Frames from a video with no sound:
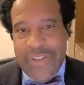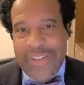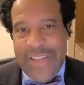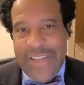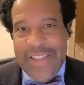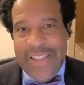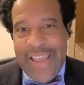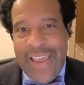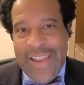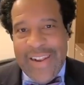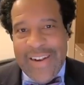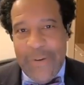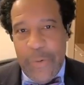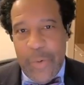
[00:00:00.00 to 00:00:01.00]
we're seeing
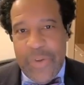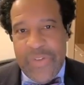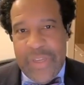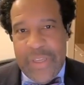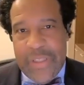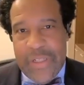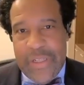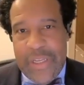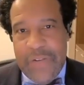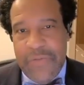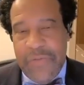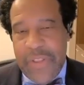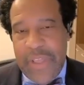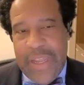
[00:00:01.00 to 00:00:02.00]
that and we're seeing the
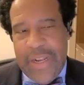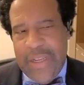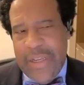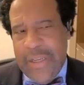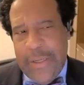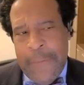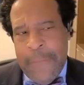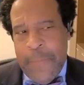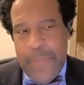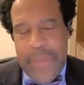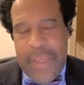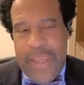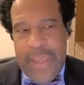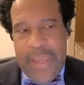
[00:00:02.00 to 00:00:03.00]
need for that.
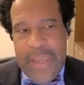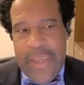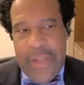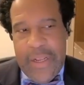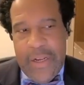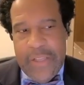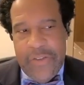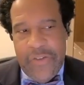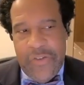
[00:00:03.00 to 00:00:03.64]
And